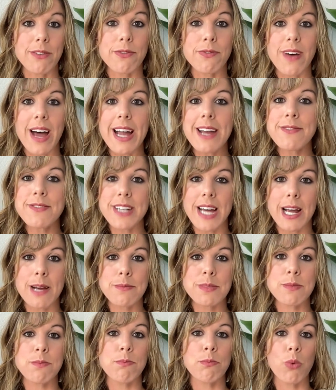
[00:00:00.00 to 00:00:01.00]
5
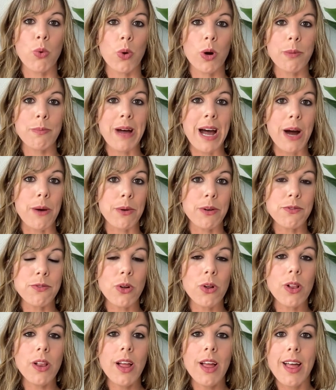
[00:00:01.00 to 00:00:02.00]
times more
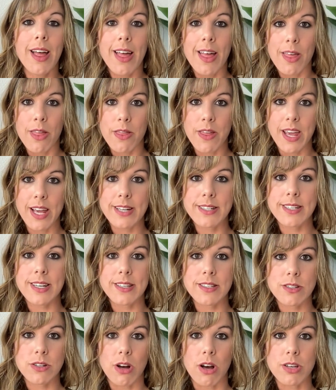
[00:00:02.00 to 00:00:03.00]
powerful than
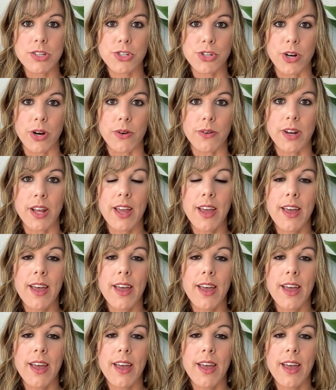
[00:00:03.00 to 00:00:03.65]
testosterone.